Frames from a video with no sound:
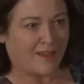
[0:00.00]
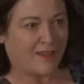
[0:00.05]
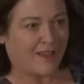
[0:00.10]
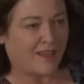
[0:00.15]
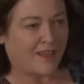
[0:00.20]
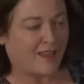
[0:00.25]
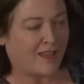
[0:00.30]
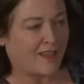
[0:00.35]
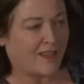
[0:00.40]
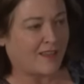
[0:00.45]

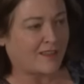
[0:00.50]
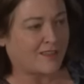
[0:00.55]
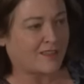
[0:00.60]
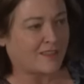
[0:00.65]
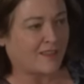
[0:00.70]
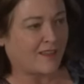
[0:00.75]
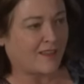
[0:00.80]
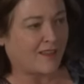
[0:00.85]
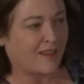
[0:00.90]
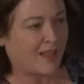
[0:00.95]
and
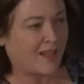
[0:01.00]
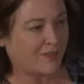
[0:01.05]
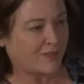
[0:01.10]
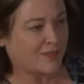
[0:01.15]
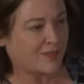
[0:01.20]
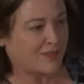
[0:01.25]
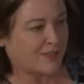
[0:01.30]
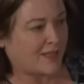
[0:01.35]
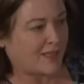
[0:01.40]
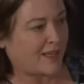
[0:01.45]
I have to
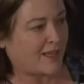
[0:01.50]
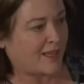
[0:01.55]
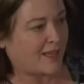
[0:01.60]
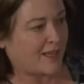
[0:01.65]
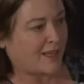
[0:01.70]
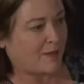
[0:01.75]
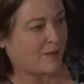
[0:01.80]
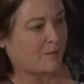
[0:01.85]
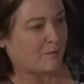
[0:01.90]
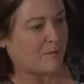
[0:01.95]
say
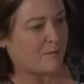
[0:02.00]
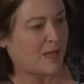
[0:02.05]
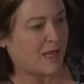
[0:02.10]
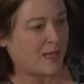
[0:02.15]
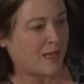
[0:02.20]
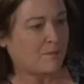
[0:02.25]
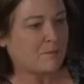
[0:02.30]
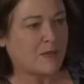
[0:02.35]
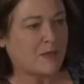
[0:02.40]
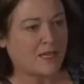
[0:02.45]
it
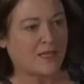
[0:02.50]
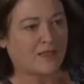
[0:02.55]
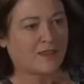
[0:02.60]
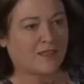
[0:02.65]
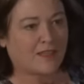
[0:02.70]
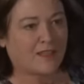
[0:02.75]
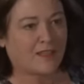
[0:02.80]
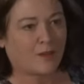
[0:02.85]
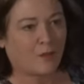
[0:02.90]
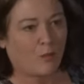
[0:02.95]
made me
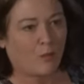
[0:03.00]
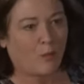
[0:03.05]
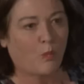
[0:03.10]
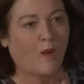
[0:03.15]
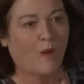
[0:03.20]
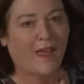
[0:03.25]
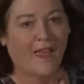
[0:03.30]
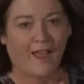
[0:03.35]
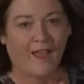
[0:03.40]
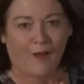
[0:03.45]
think,
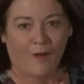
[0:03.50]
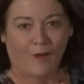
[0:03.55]
wow,